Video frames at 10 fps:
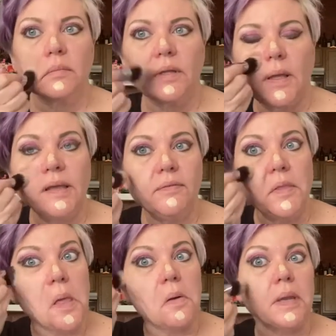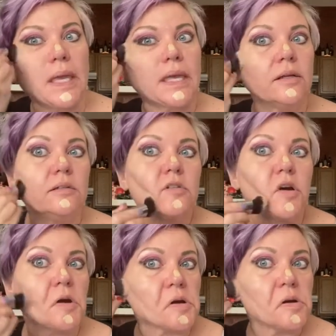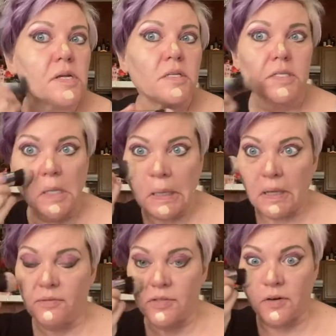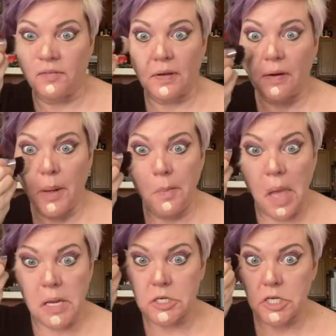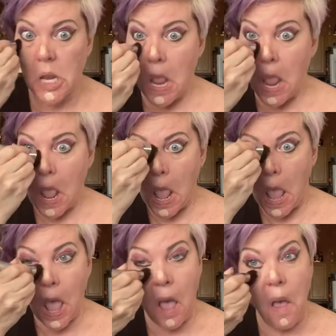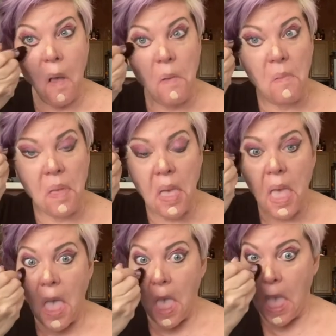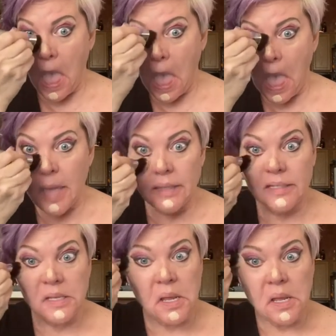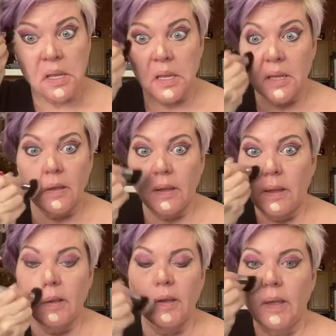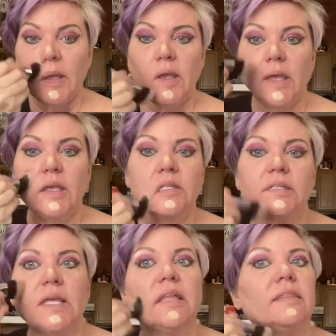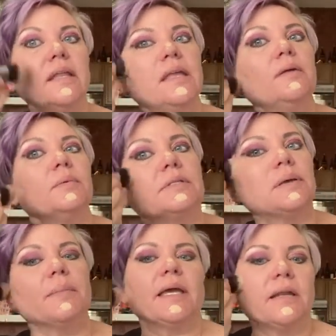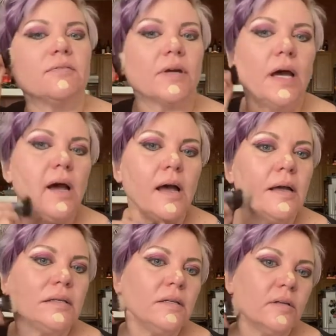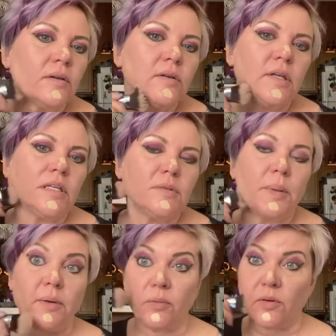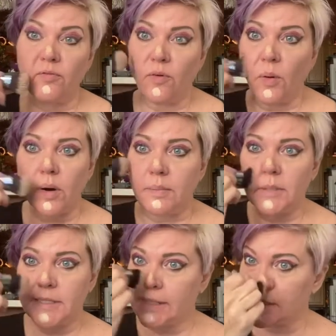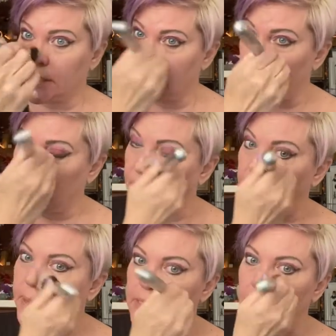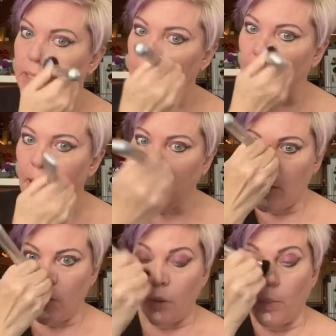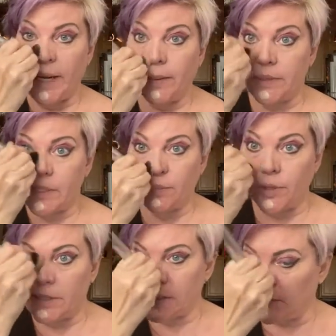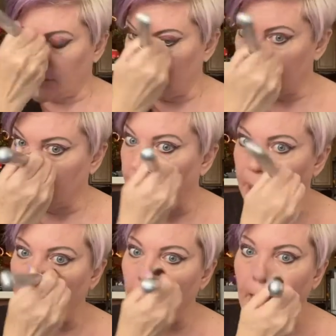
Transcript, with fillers: even though he killed her, he still loved her very much. Um, and he said that he was a man of God. He's been reformed since he's been in prison or when he was in prison the first time.